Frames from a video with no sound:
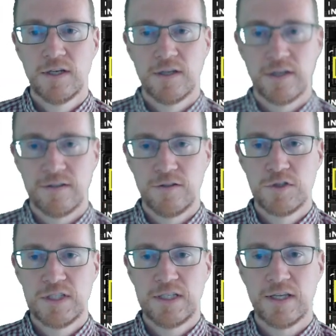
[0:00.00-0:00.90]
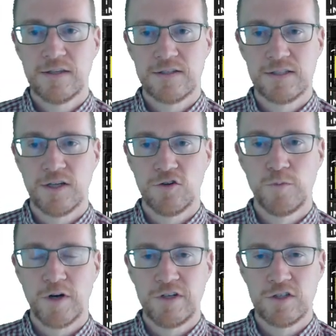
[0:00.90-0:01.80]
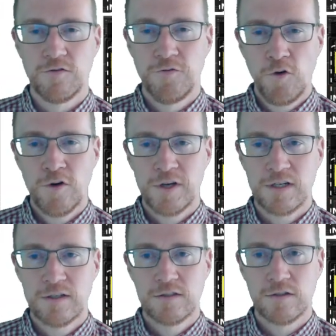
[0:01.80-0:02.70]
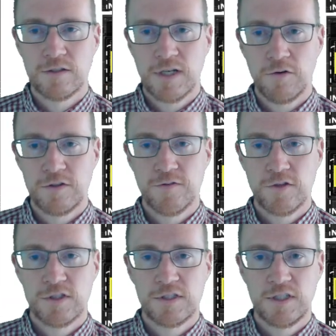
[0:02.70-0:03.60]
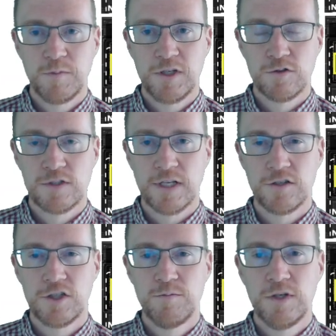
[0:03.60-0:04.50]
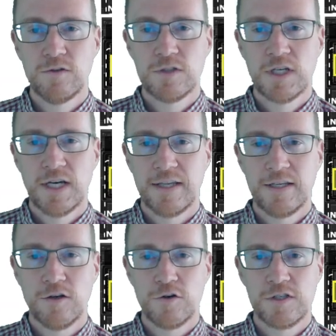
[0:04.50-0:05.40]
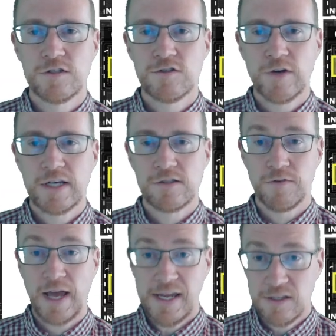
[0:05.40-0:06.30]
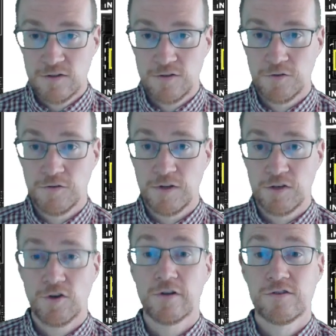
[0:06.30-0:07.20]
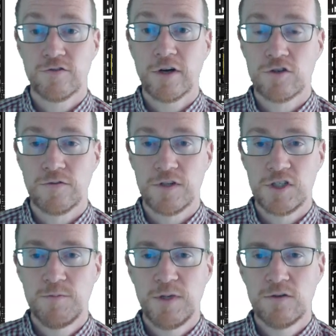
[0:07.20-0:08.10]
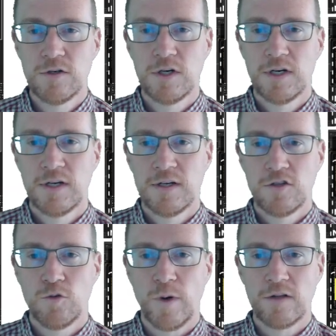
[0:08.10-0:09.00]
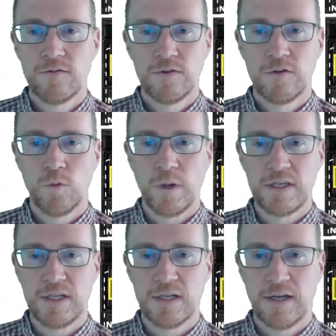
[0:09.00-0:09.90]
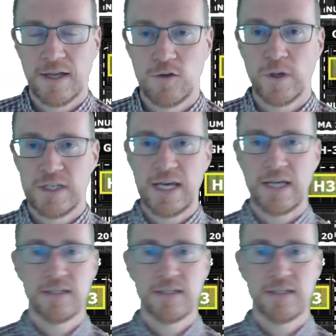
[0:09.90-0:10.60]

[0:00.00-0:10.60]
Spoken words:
you see that this is now NUMA region 4 here, so it counts first the CPUs, then the GPUs, and then it goes in strides of 8 due to the internal structure of the GPU, 12, 20, and 28.